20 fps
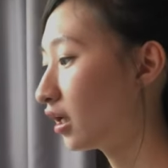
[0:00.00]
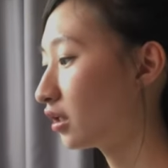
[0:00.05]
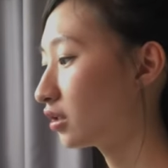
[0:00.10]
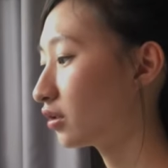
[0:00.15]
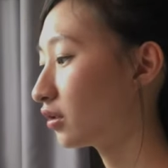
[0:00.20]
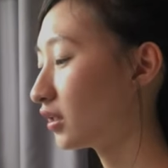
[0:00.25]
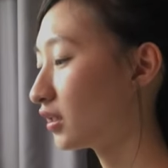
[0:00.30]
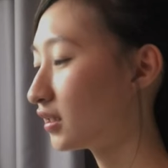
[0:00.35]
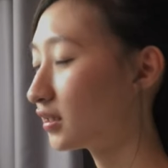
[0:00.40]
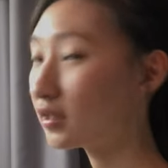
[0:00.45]

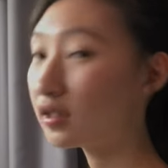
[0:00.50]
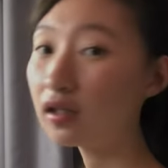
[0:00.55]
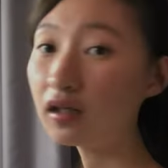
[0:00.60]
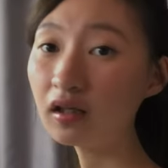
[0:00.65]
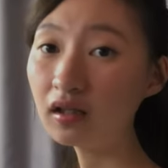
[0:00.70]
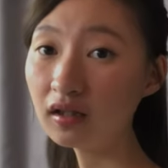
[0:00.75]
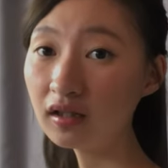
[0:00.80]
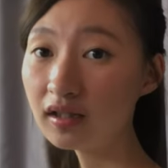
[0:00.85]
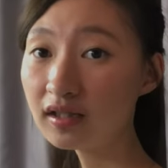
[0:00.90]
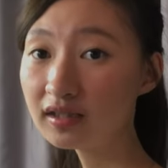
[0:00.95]
So this is the
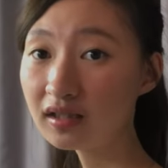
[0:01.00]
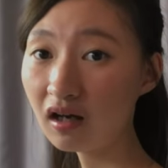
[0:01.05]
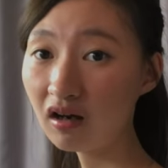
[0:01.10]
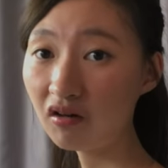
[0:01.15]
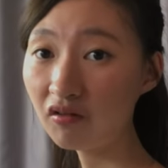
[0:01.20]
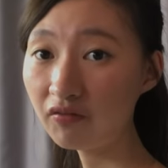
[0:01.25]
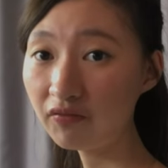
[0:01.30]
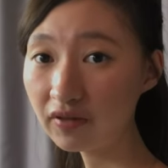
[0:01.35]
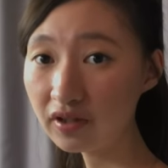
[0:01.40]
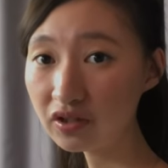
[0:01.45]
earliest,
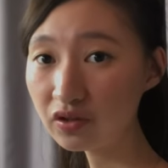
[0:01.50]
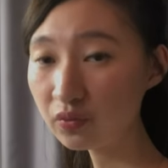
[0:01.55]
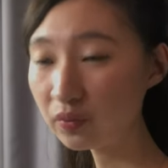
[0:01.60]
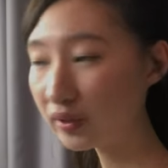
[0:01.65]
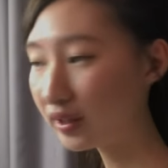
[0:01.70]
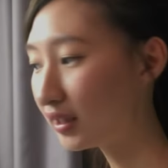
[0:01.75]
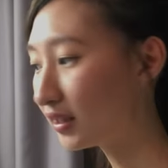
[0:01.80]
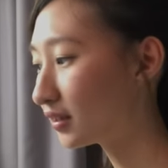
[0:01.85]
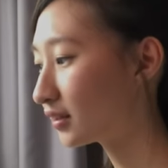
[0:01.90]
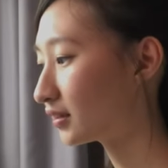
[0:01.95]
our first
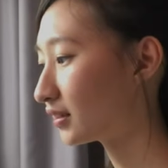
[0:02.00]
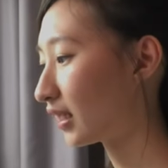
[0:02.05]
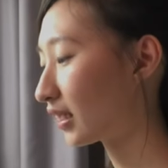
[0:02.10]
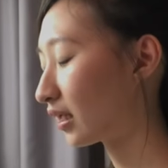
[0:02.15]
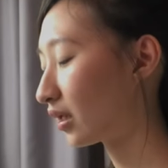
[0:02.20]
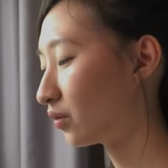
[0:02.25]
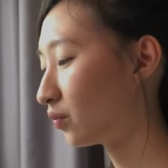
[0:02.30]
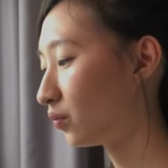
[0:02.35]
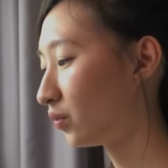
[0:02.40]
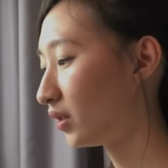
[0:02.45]
week,
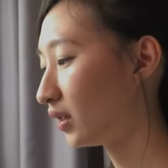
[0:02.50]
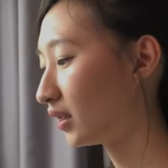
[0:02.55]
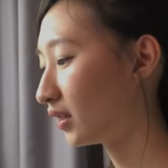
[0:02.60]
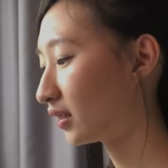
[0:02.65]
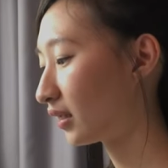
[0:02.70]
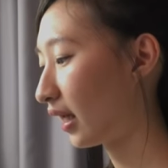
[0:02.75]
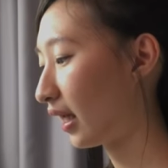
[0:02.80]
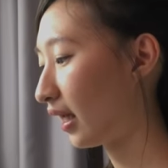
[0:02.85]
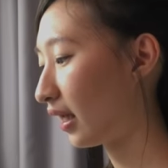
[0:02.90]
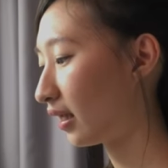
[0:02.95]
second week,
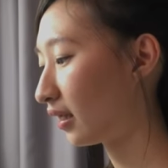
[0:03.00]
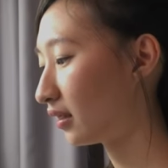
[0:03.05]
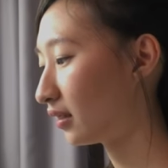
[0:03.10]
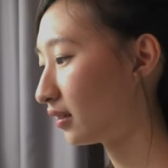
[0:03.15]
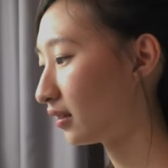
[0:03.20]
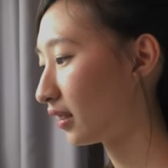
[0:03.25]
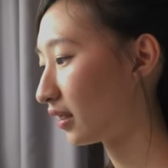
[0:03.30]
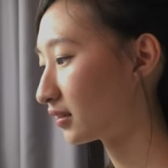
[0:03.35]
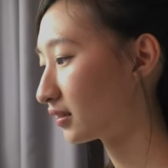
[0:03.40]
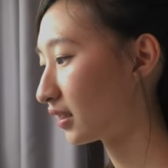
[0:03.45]

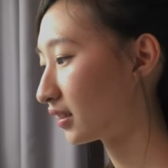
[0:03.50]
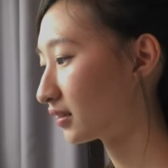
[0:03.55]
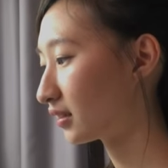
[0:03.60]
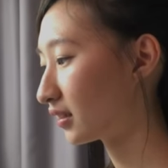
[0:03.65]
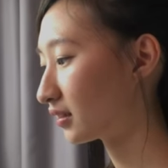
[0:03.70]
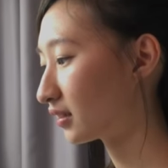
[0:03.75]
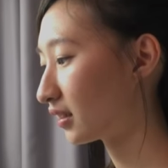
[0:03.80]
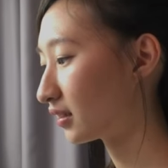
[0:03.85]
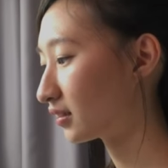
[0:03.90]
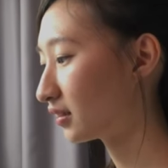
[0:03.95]
and
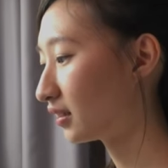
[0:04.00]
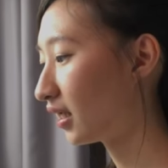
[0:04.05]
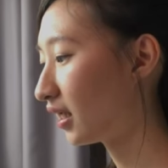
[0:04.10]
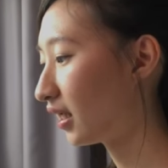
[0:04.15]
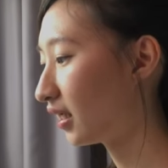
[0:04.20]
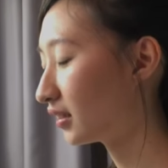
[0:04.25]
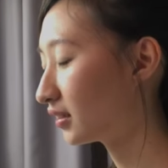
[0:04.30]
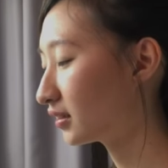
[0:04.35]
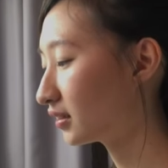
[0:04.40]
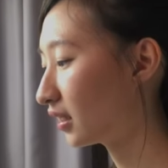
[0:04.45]

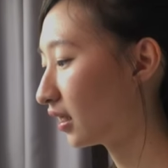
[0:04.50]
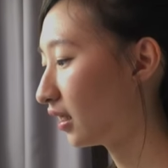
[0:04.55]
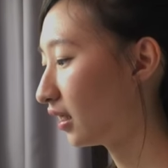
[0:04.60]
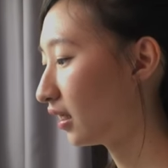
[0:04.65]
next.